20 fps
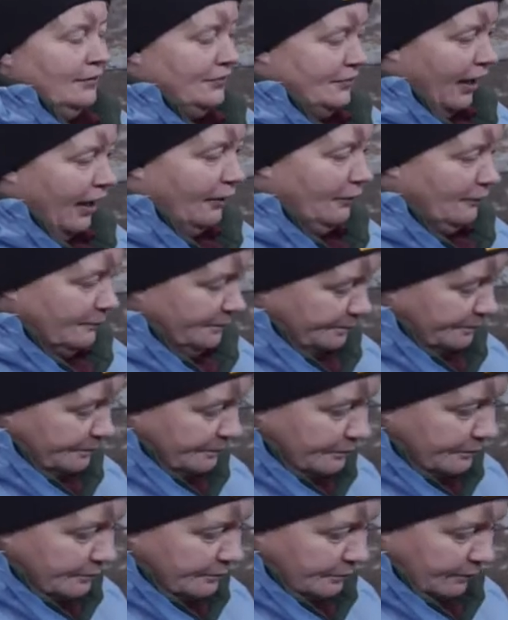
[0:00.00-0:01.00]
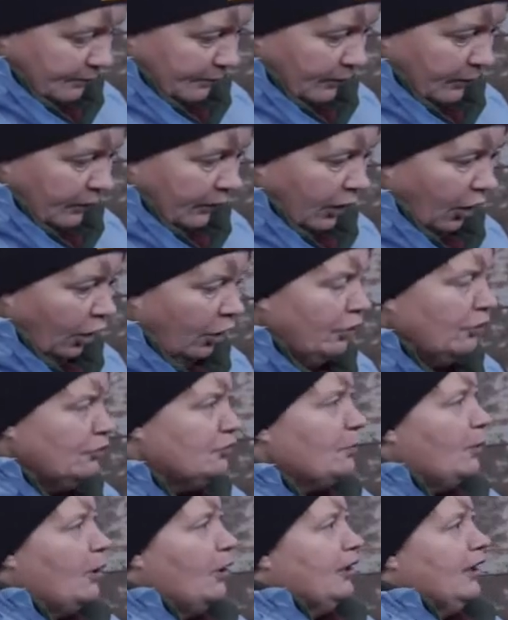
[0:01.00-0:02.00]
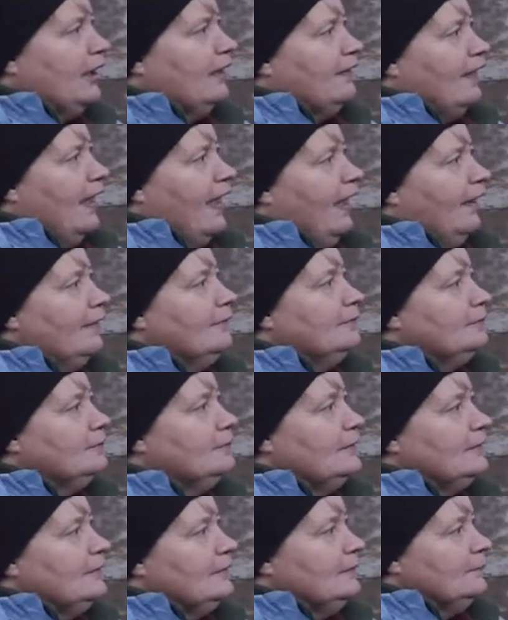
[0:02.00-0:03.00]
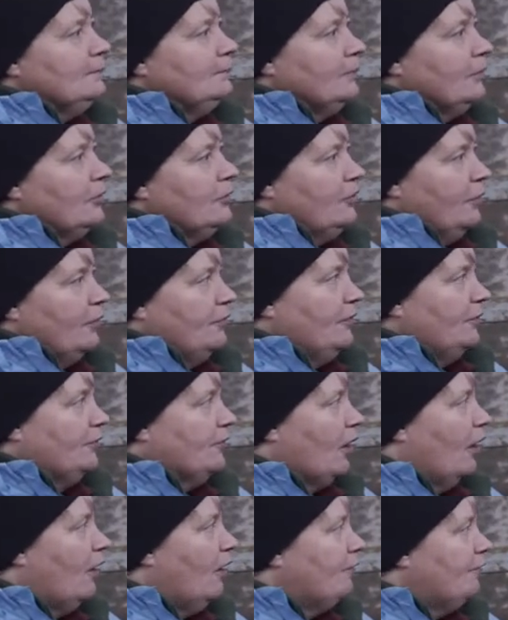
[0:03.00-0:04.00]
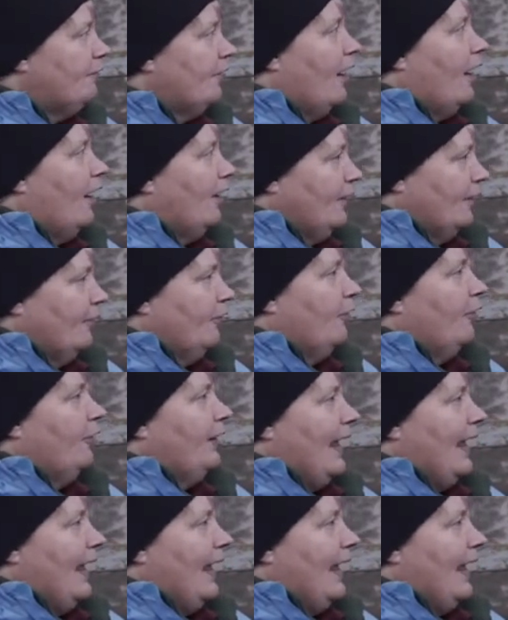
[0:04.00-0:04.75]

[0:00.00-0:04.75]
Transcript: so, who's working there? So if you've got father or a